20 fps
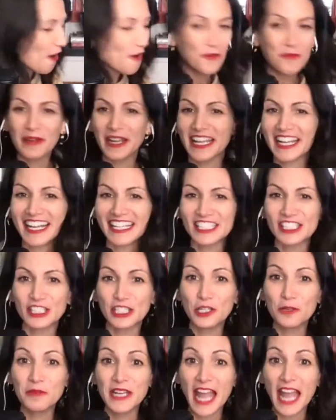oh my gosh,
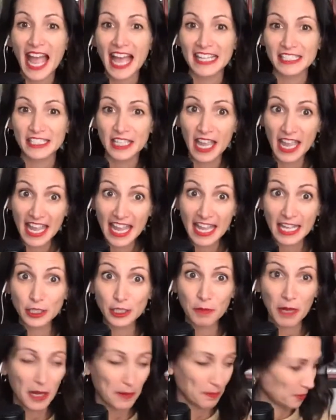Cinnamon has
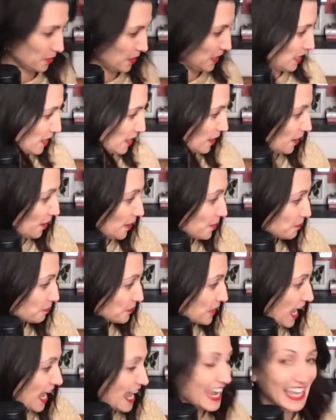his paper here,
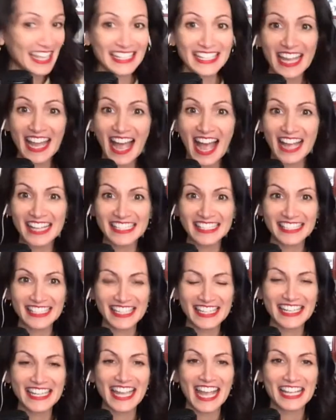and I
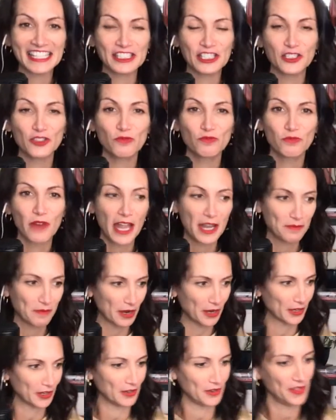see he has his red
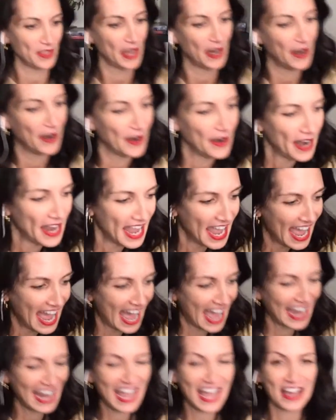marker there.
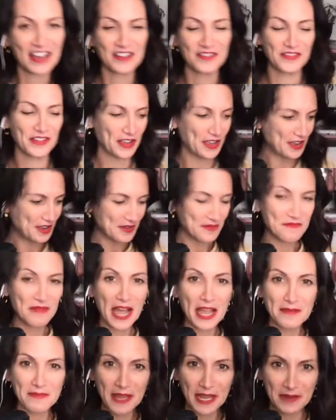I have
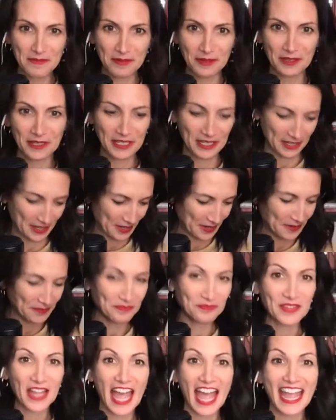my paper here.
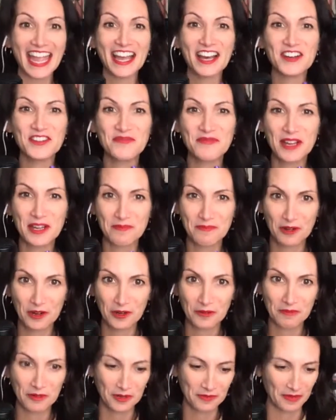I have my
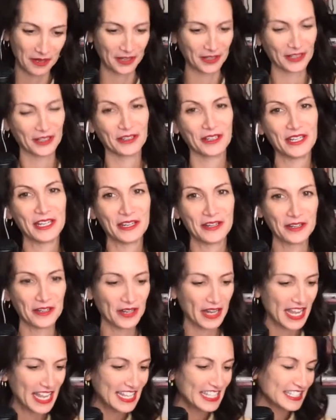purple marker
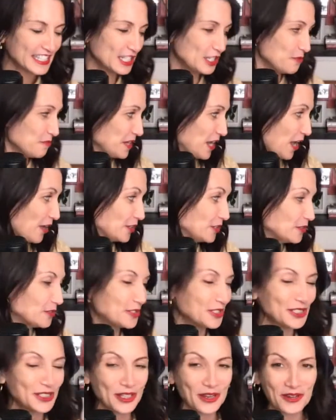here. Cinnamon, are you
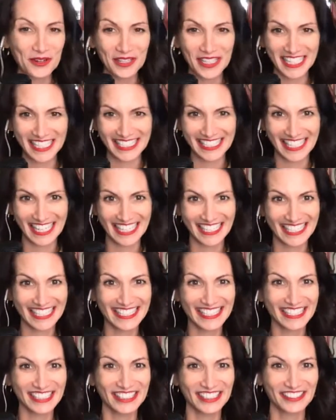so
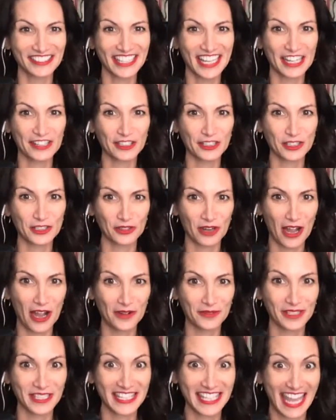excited to learn how to
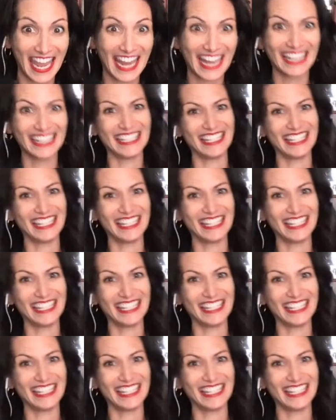draw with Kate?